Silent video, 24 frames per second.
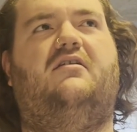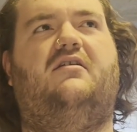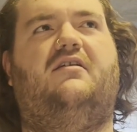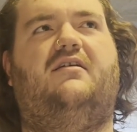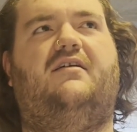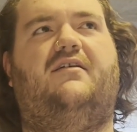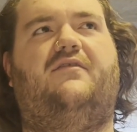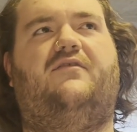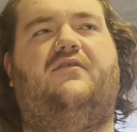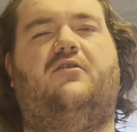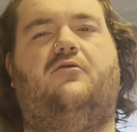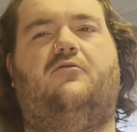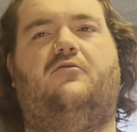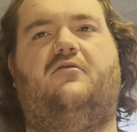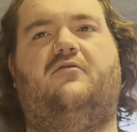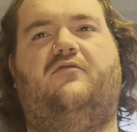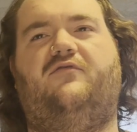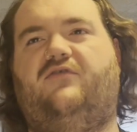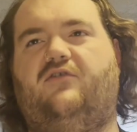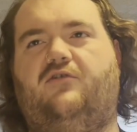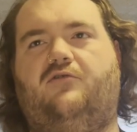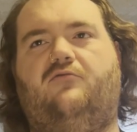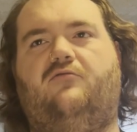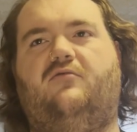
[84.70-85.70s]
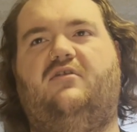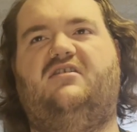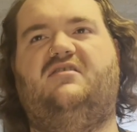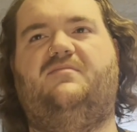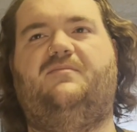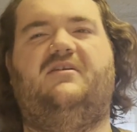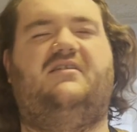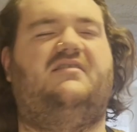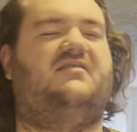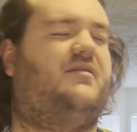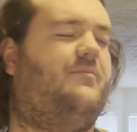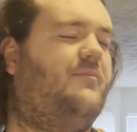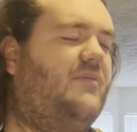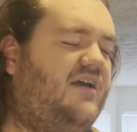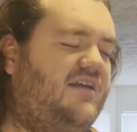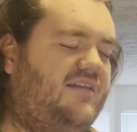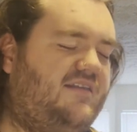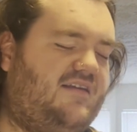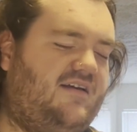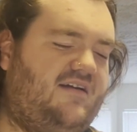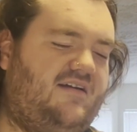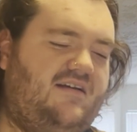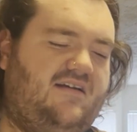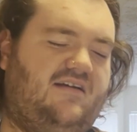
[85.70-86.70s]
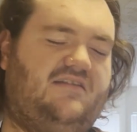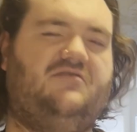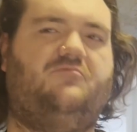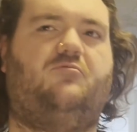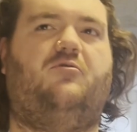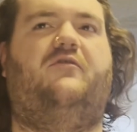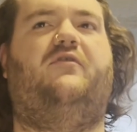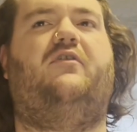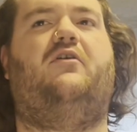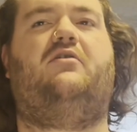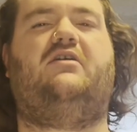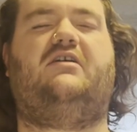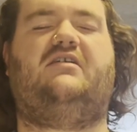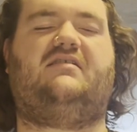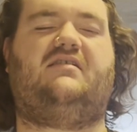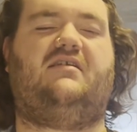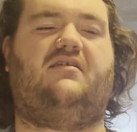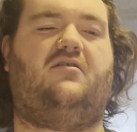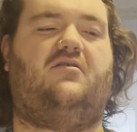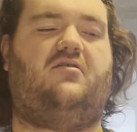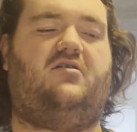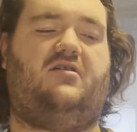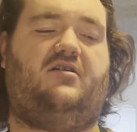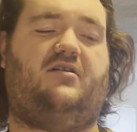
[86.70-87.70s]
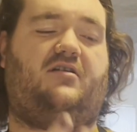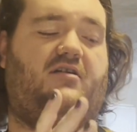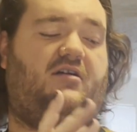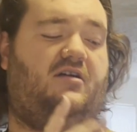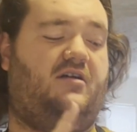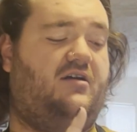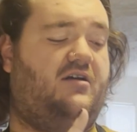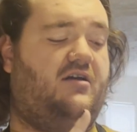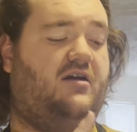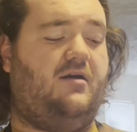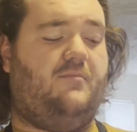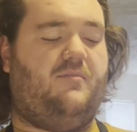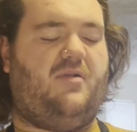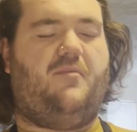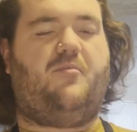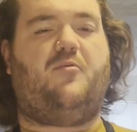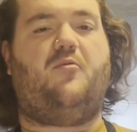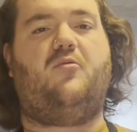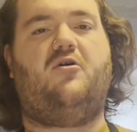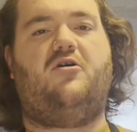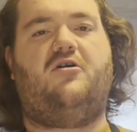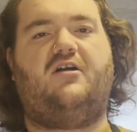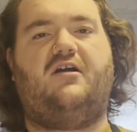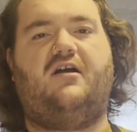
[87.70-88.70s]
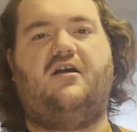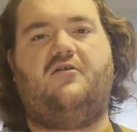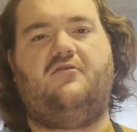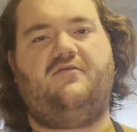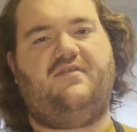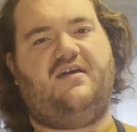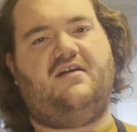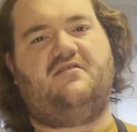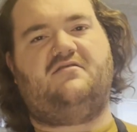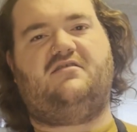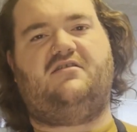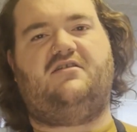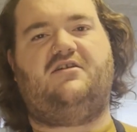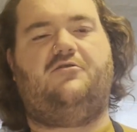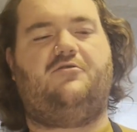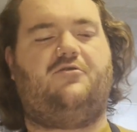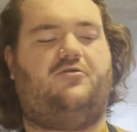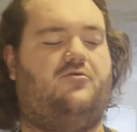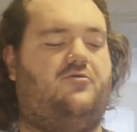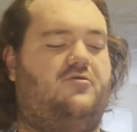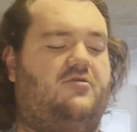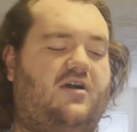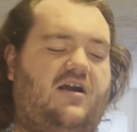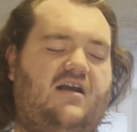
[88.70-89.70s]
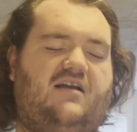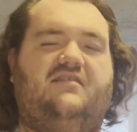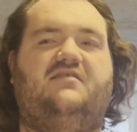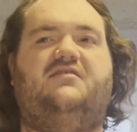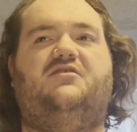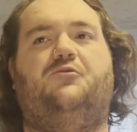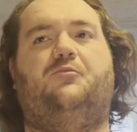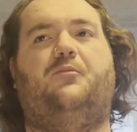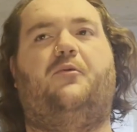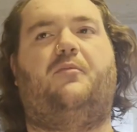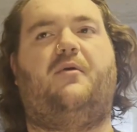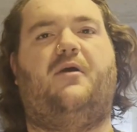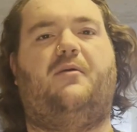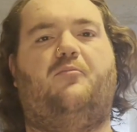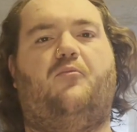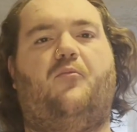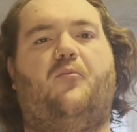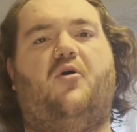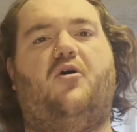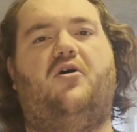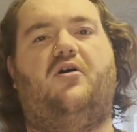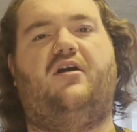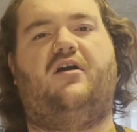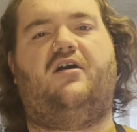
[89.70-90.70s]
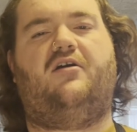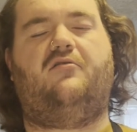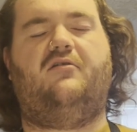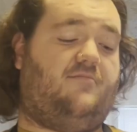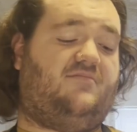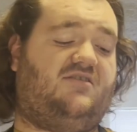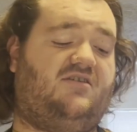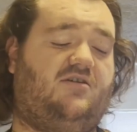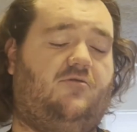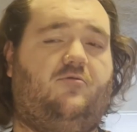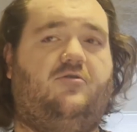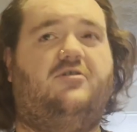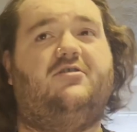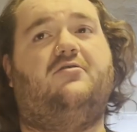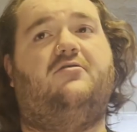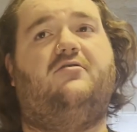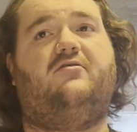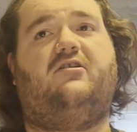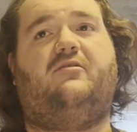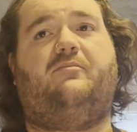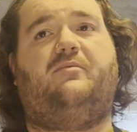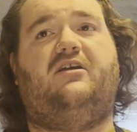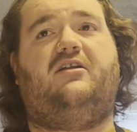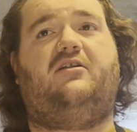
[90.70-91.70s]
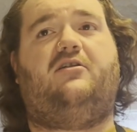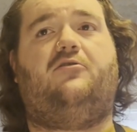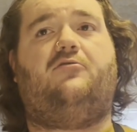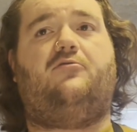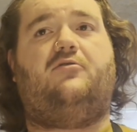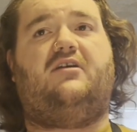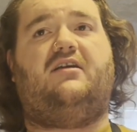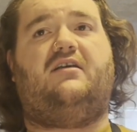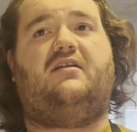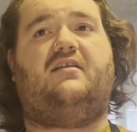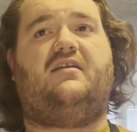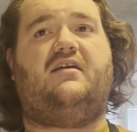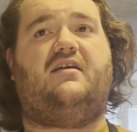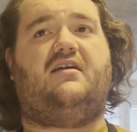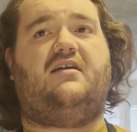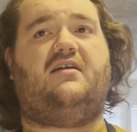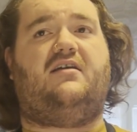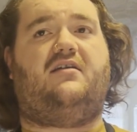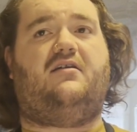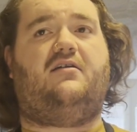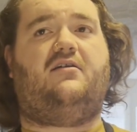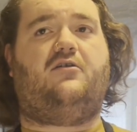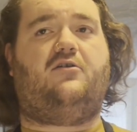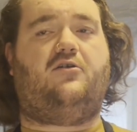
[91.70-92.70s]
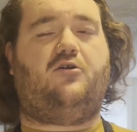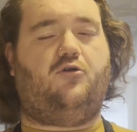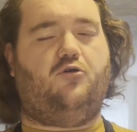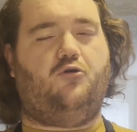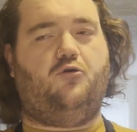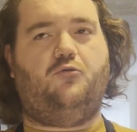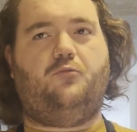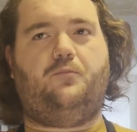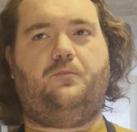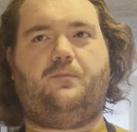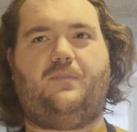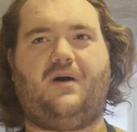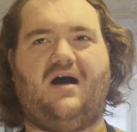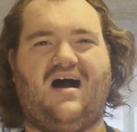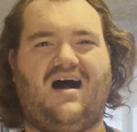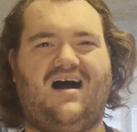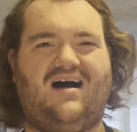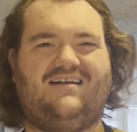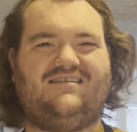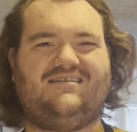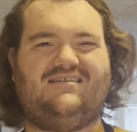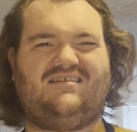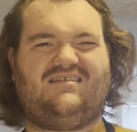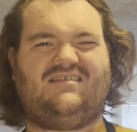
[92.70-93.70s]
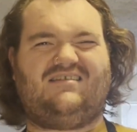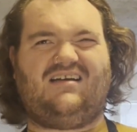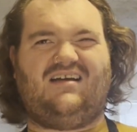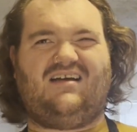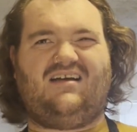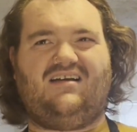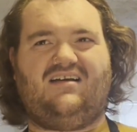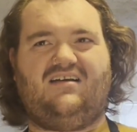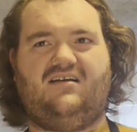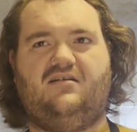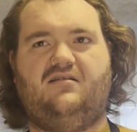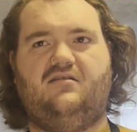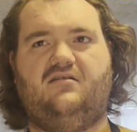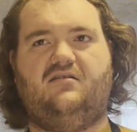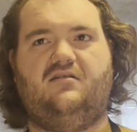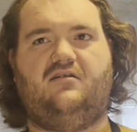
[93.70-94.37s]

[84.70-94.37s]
if there were food recipes. The main thing is we're focusing on Paper Mario, Thousand Year Door, and Super Paper Mario. So we're going to be doing the Koopasta?